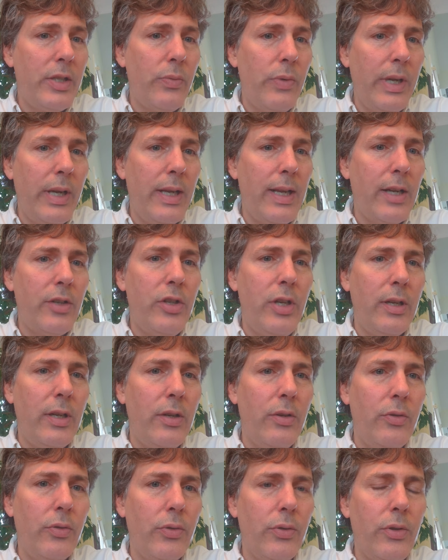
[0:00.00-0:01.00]
We can actually
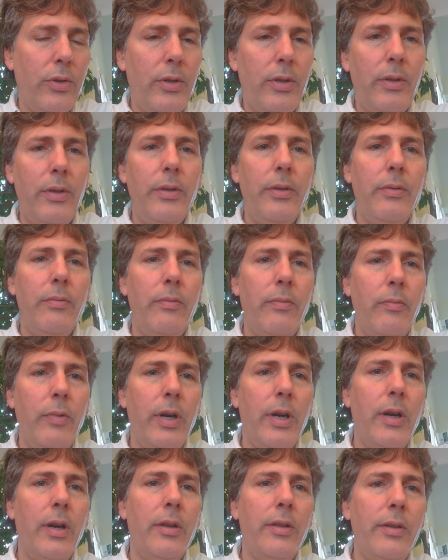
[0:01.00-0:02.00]
control
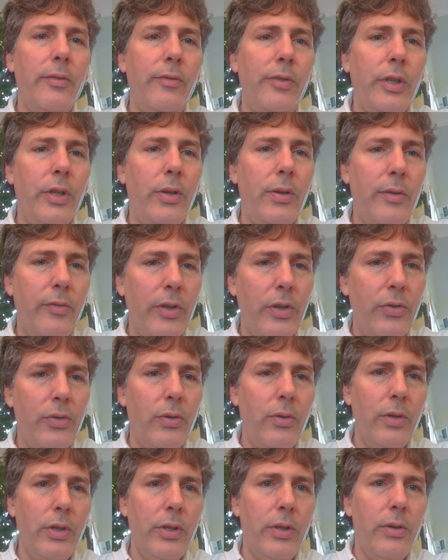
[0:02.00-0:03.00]
where the flow of
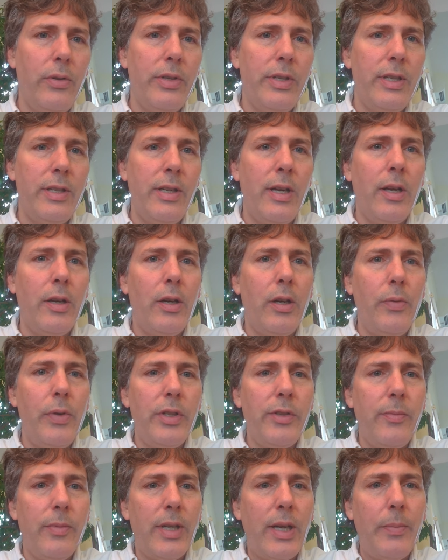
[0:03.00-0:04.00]
control goes. It's not always
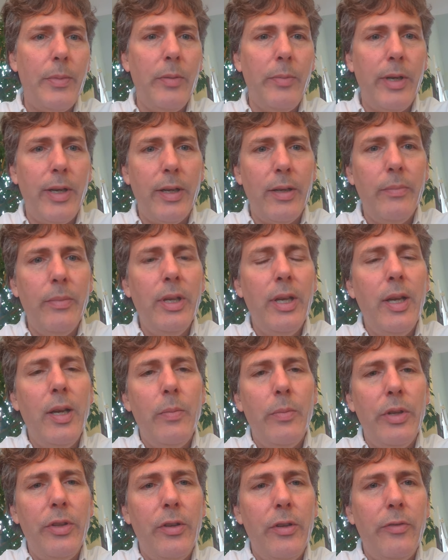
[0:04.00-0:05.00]
from top to bottom,
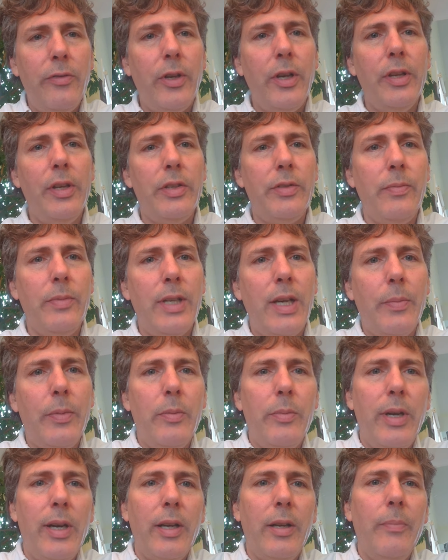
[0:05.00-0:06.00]
but the default is from top to
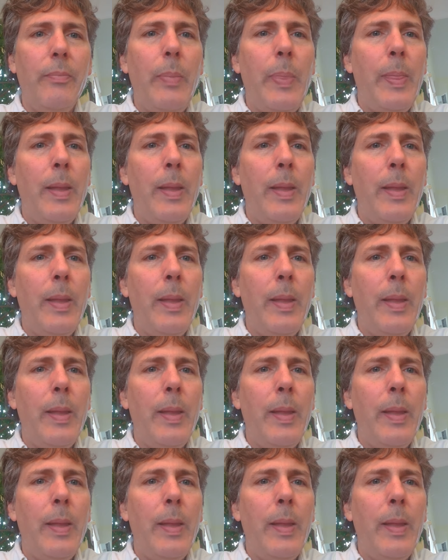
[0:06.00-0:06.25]
bottom.